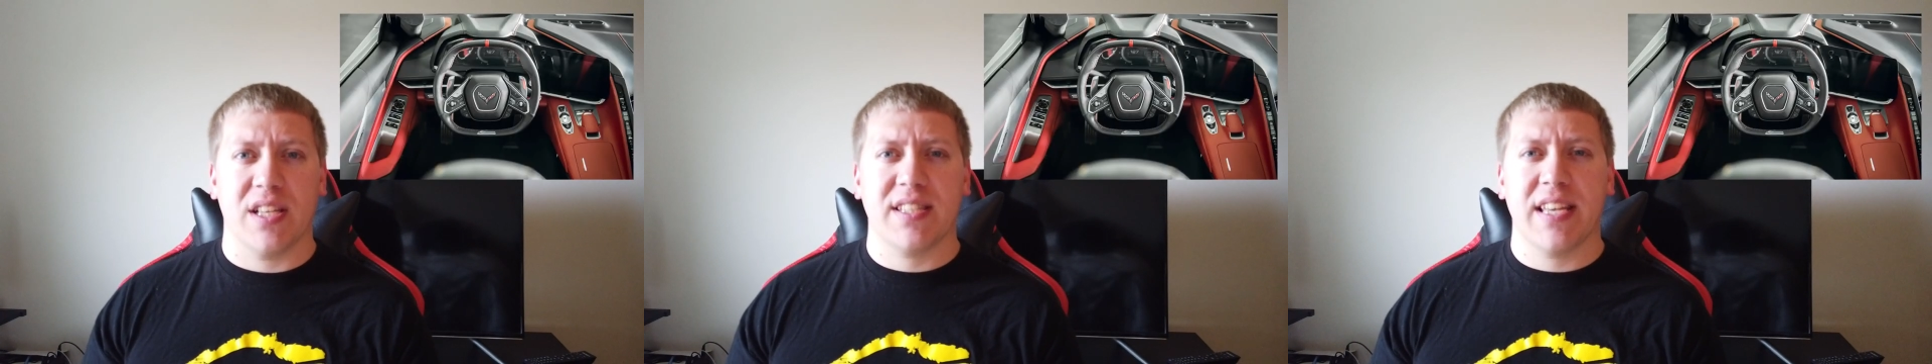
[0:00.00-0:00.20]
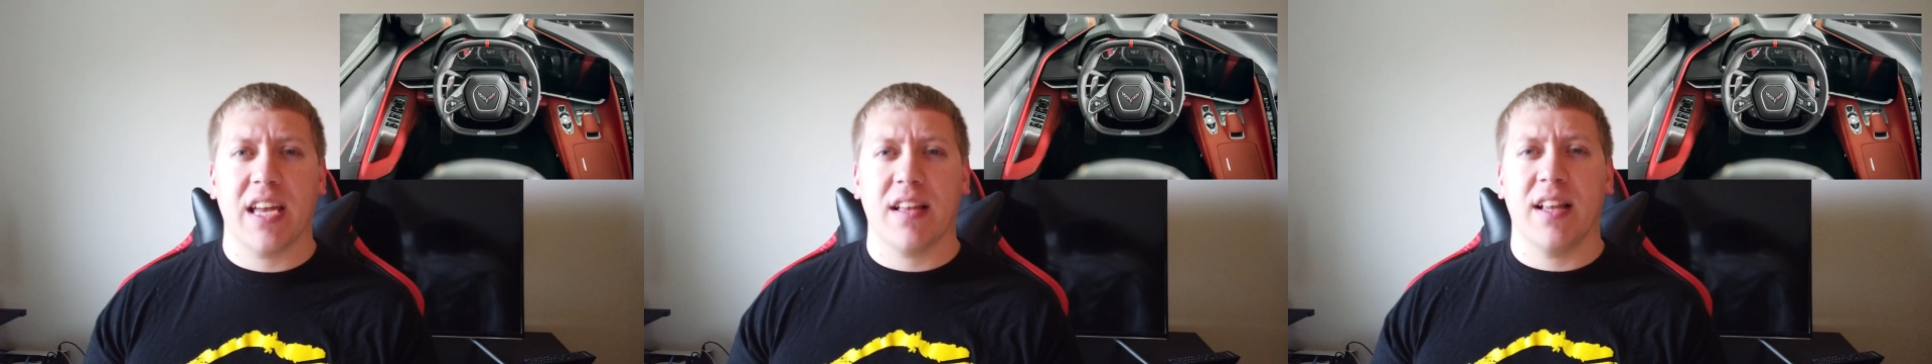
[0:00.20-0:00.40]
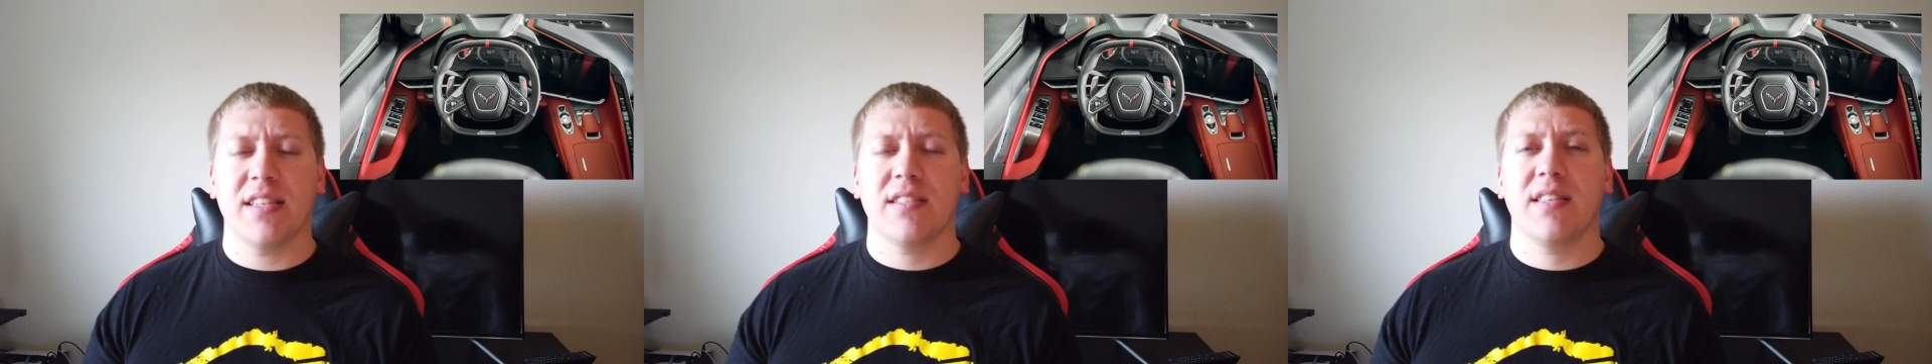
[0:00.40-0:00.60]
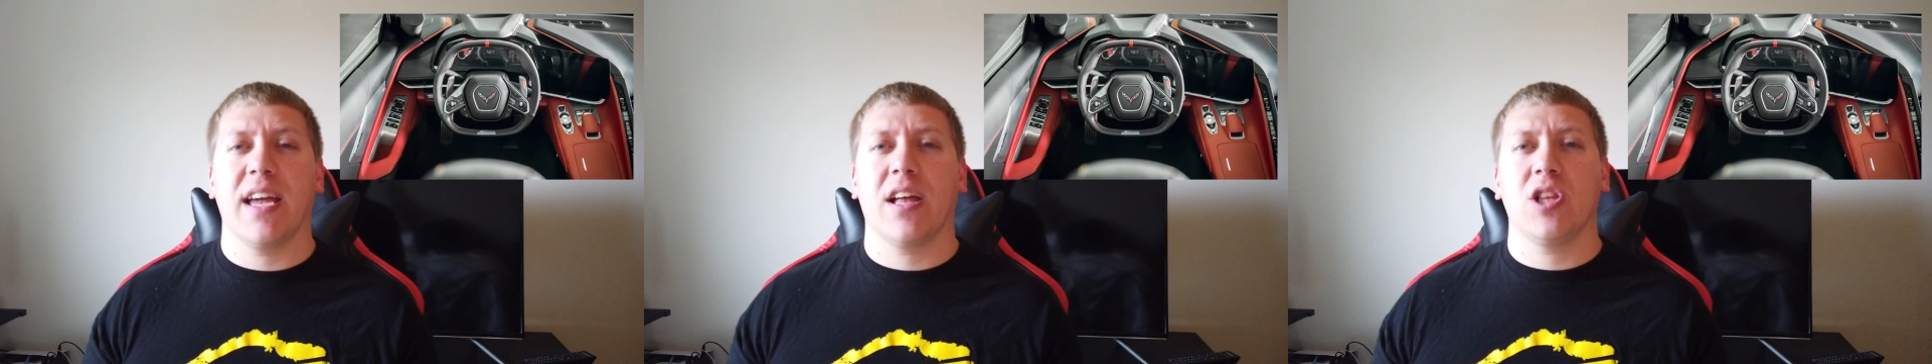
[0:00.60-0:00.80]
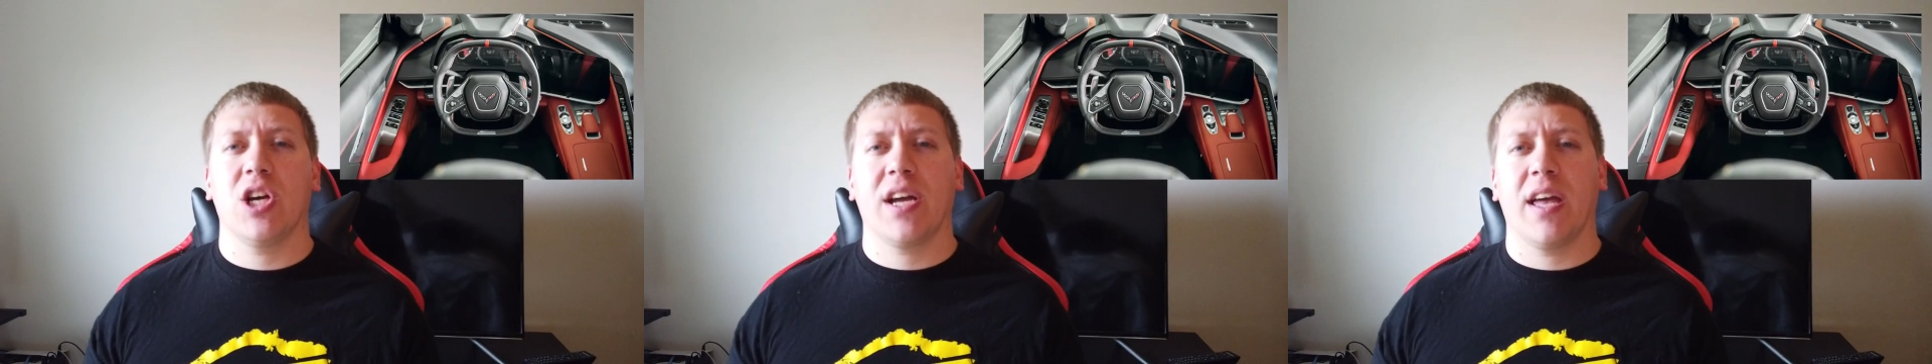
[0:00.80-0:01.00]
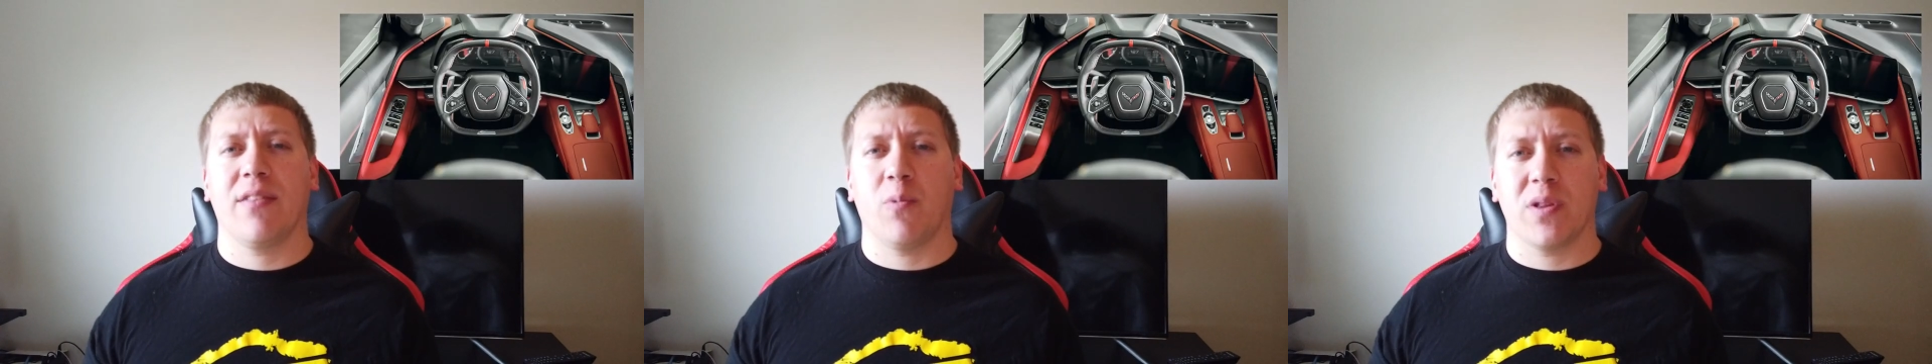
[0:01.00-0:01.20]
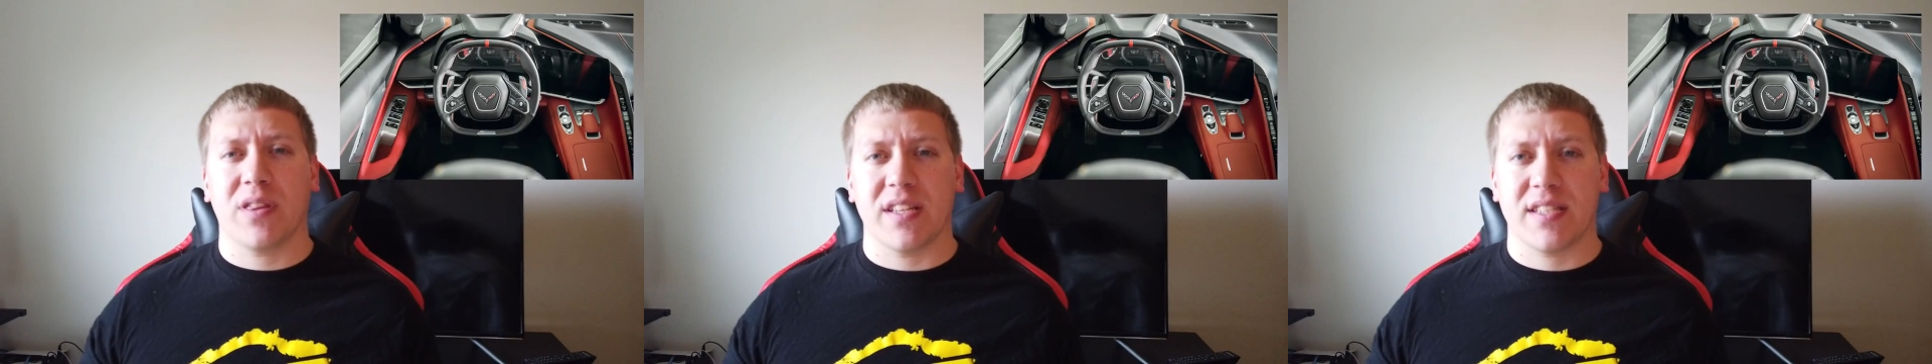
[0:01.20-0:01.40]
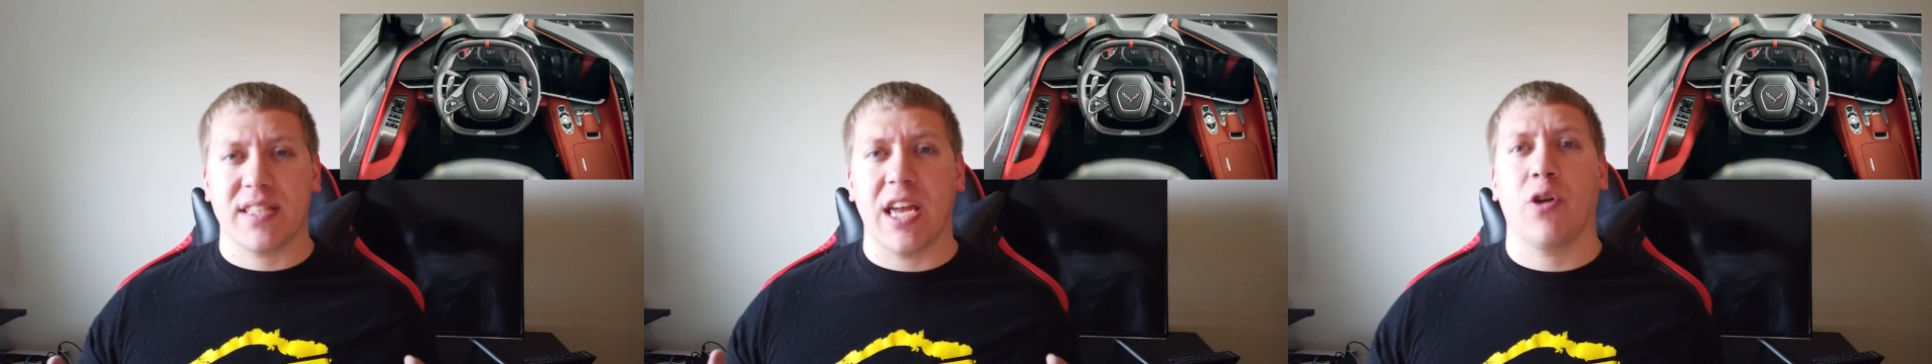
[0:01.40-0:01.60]
Let's take let's take a look at what
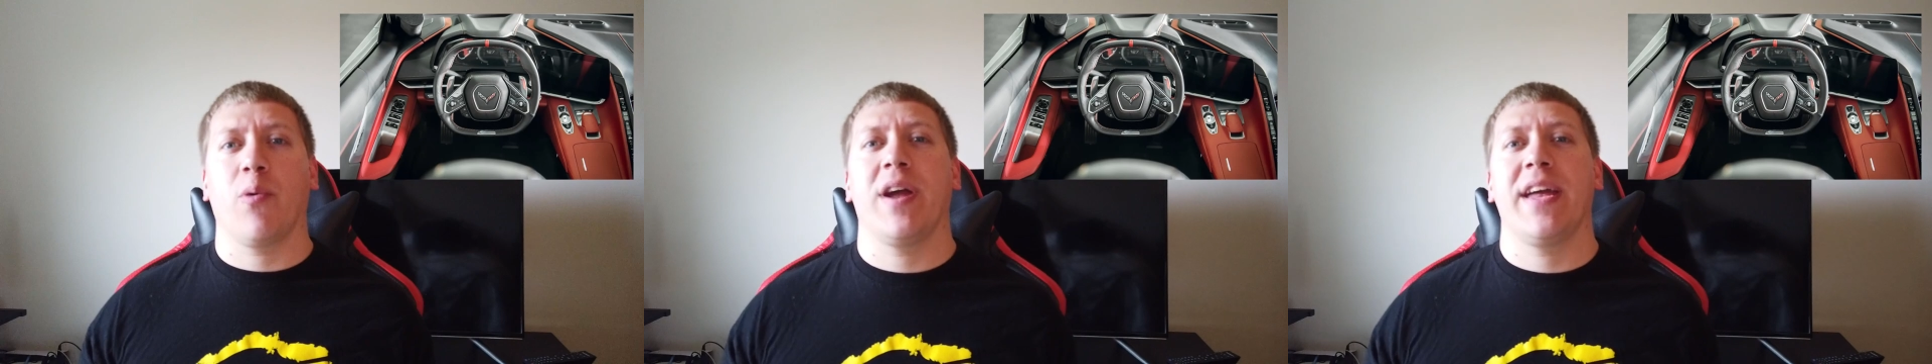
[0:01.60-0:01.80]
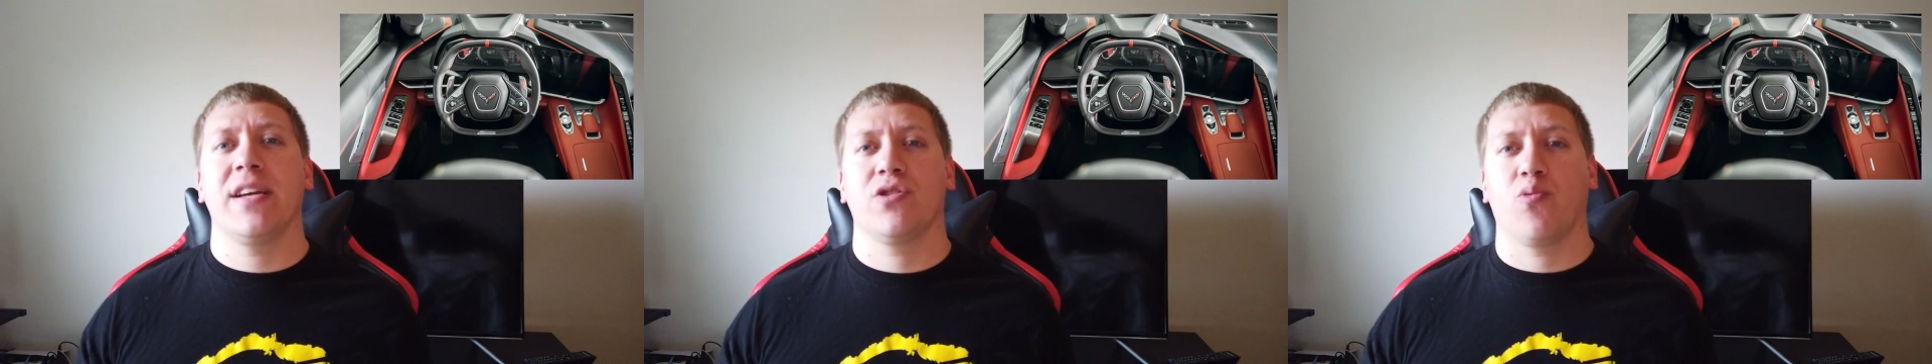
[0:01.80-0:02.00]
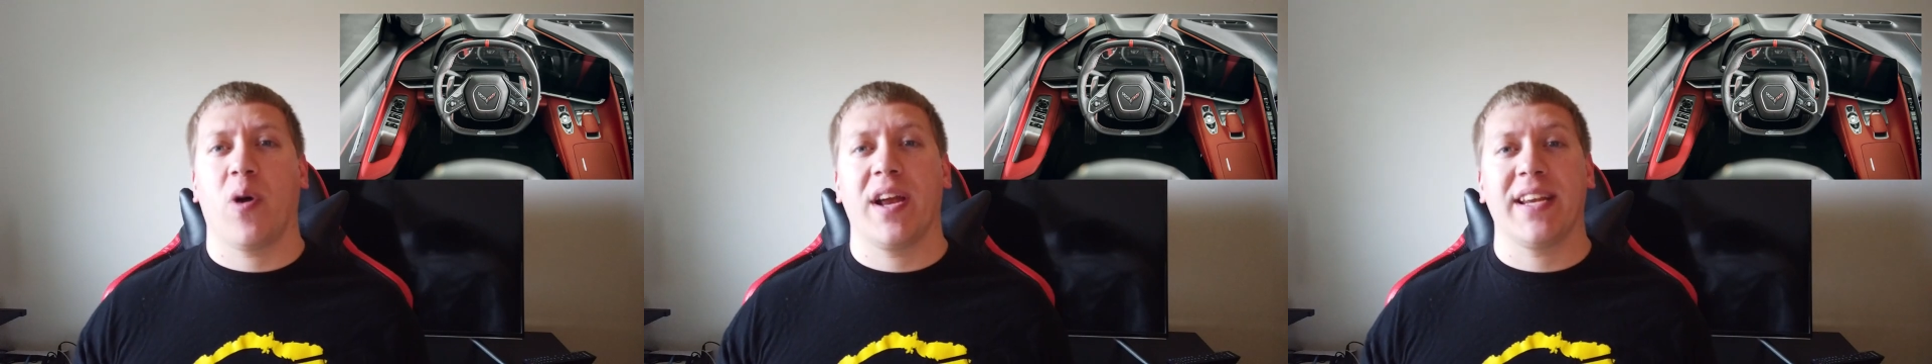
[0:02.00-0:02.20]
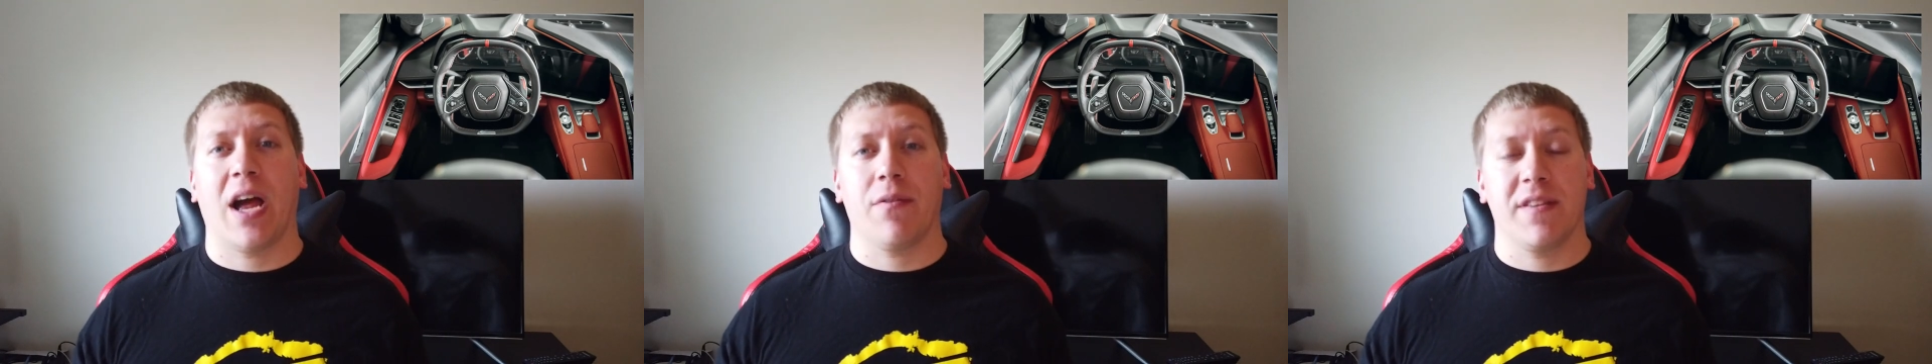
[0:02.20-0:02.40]
the Stingray is right now.